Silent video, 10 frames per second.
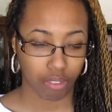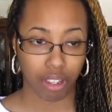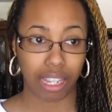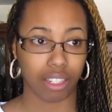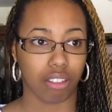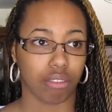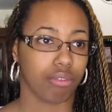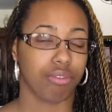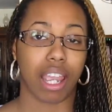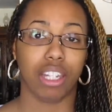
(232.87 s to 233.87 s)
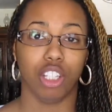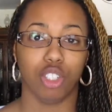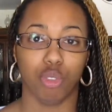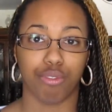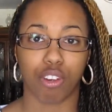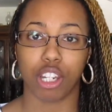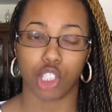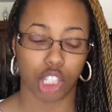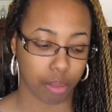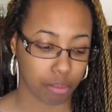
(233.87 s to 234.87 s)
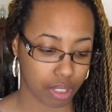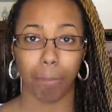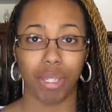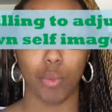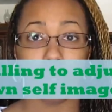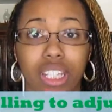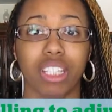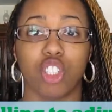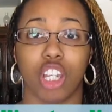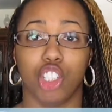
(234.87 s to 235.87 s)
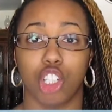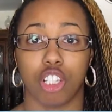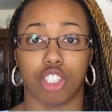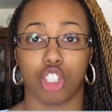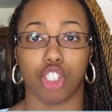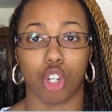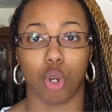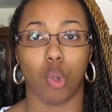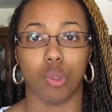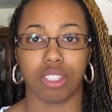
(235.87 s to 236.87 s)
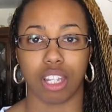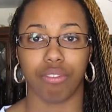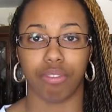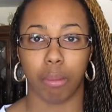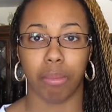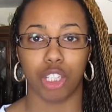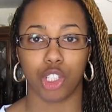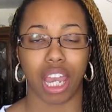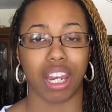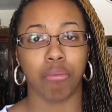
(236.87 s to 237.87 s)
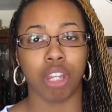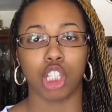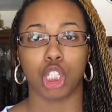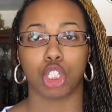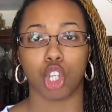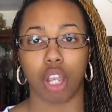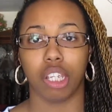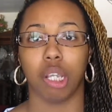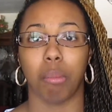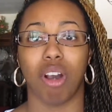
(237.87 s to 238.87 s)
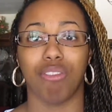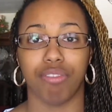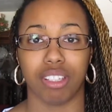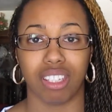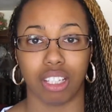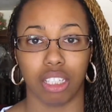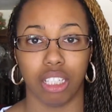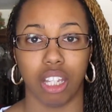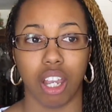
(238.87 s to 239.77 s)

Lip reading: and finding new friendships. Be willing to adjust your own self-image. And I'm not just talking about physically.